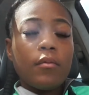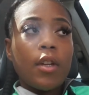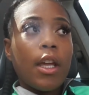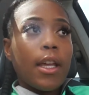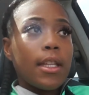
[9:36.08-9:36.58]

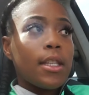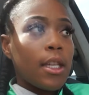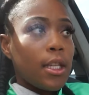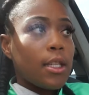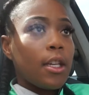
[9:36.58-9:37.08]
It gets
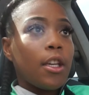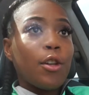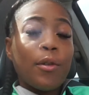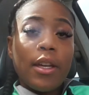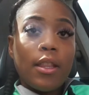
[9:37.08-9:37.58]
easier,
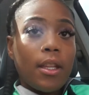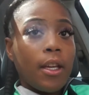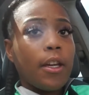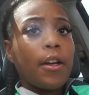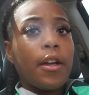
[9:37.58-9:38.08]
you'll get
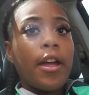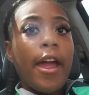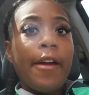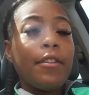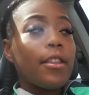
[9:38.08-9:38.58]
there.
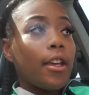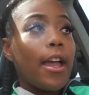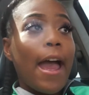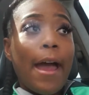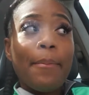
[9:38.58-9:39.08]

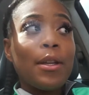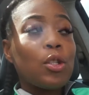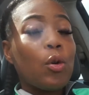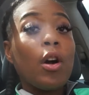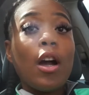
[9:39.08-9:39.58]
Everything
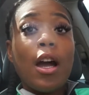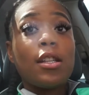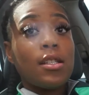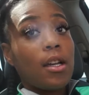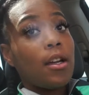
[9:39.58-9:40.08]
happens on
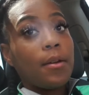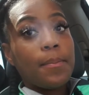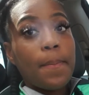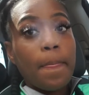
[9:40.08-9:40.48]
God's time.